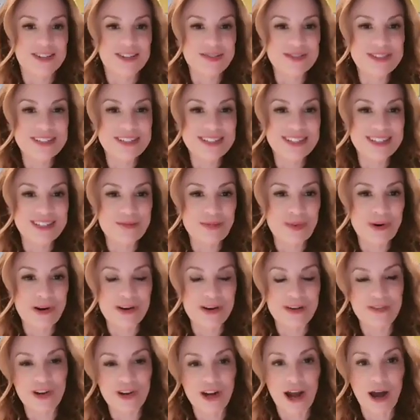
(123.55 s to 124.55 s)
so this is a
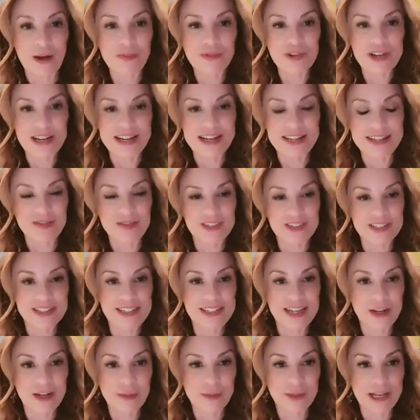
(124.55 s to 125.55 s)
part of a comprehensive
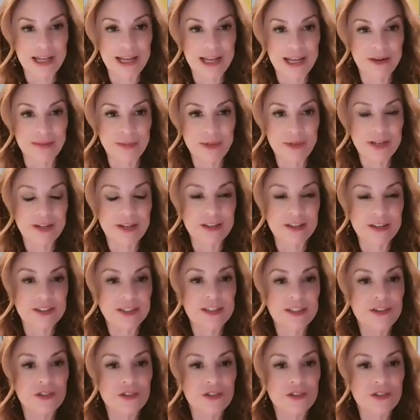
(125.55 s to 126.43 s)
estate plan because